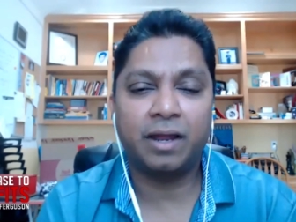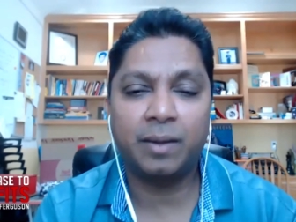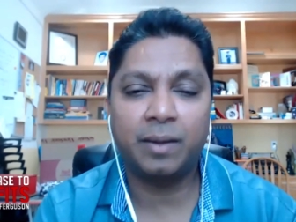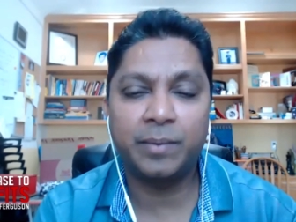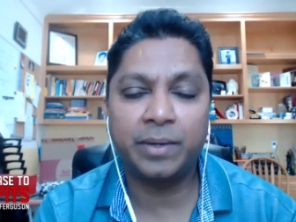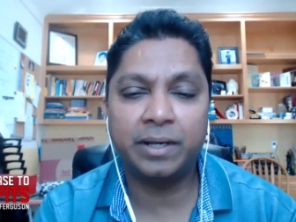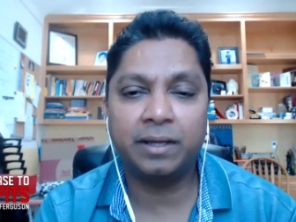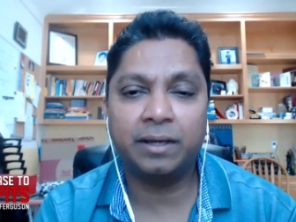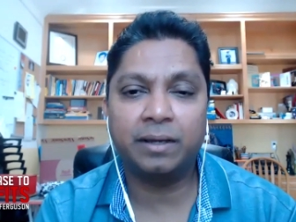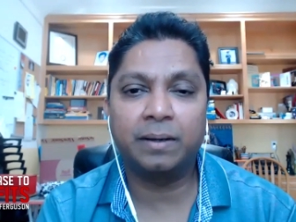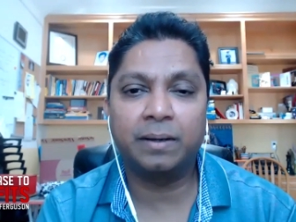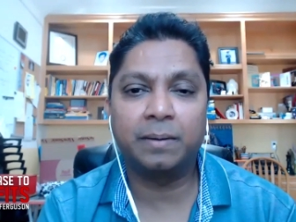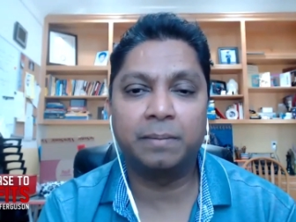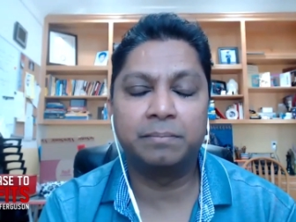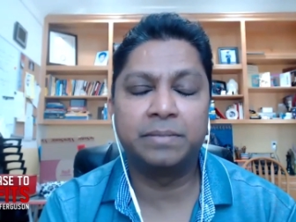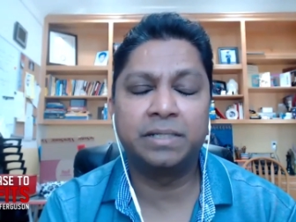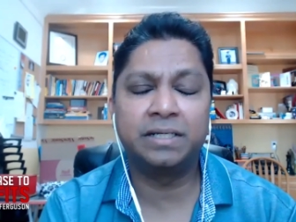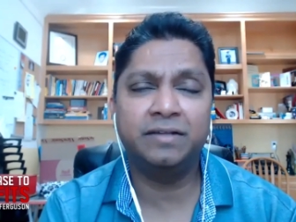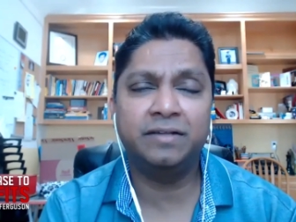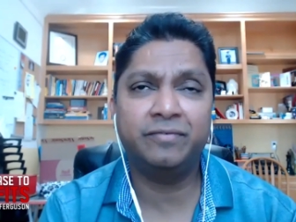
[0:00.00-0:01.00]
I mean, uh,
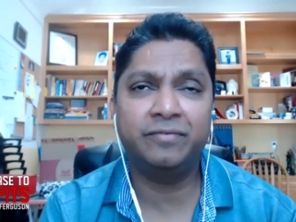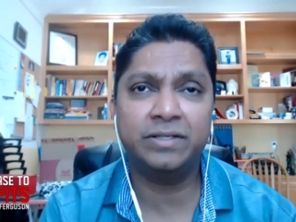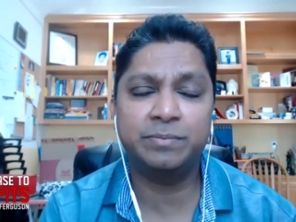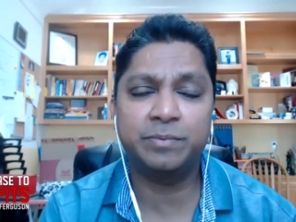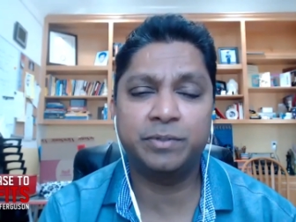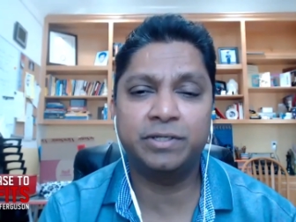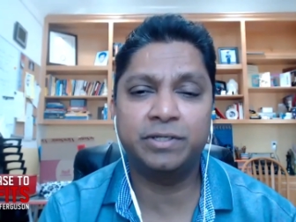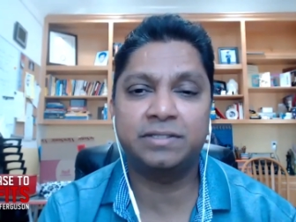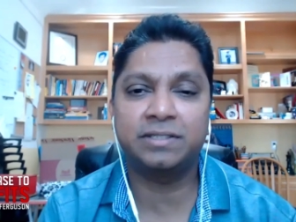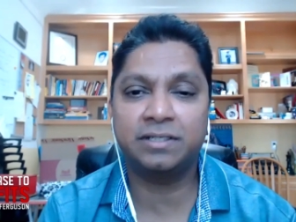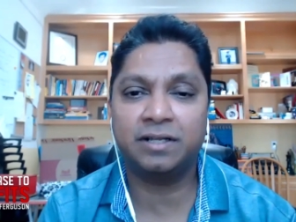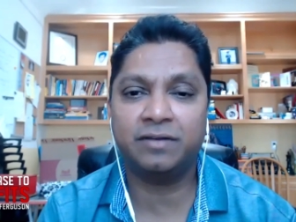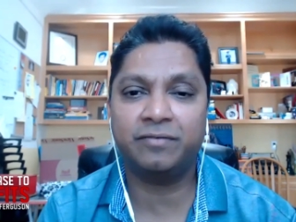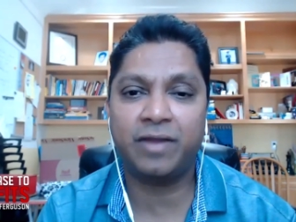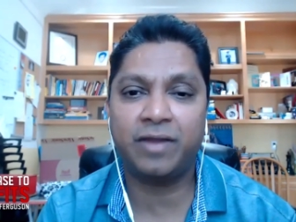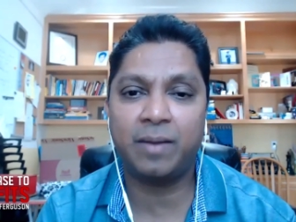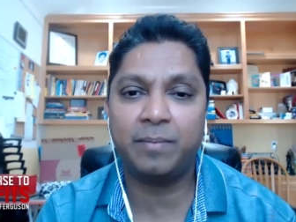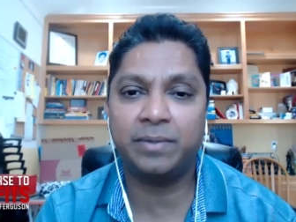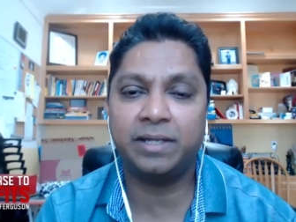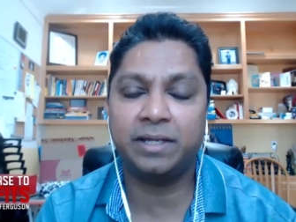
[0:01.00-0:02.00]
the difference between single
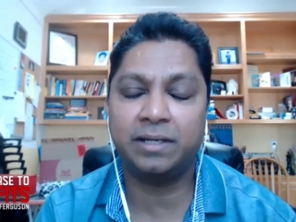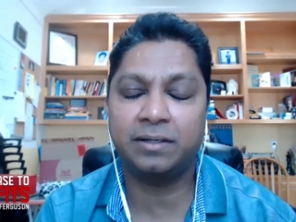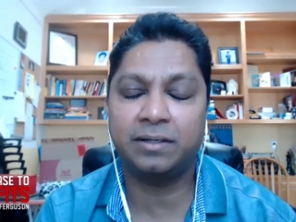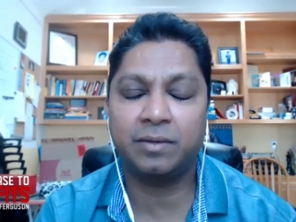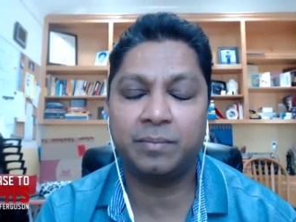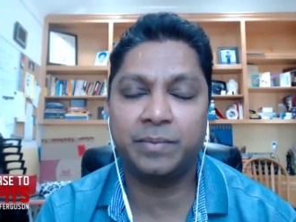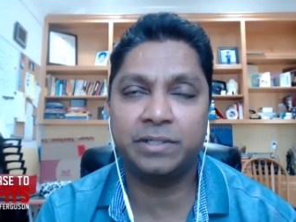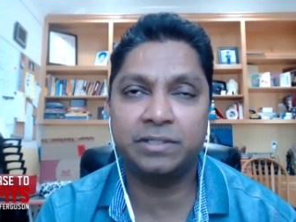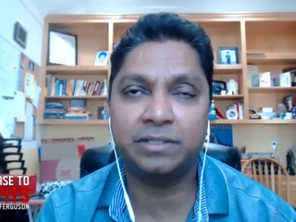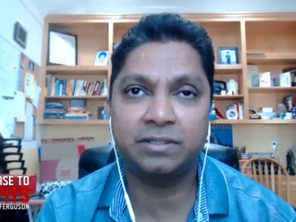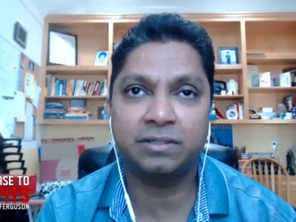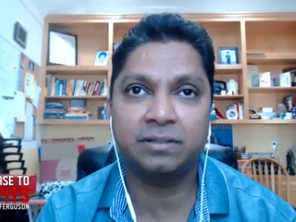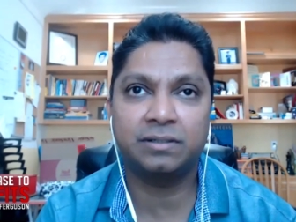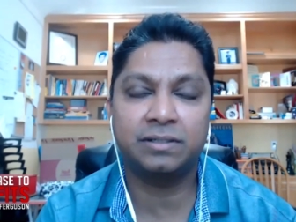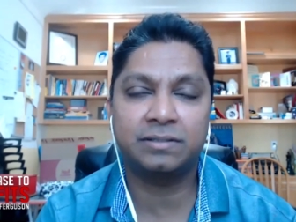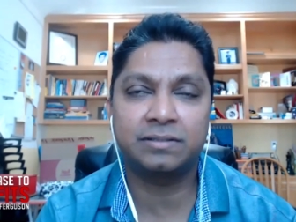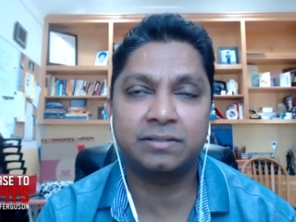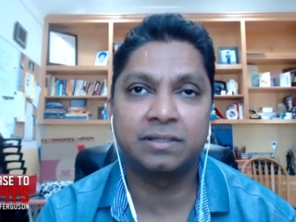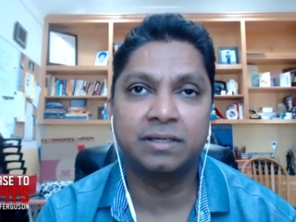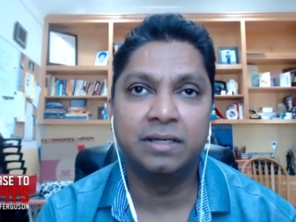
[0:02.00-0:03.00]
family and commercial
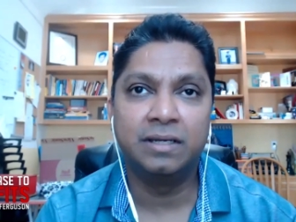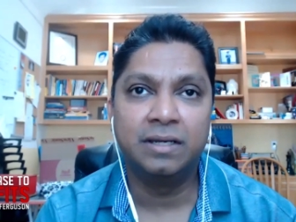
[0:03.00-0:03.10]
is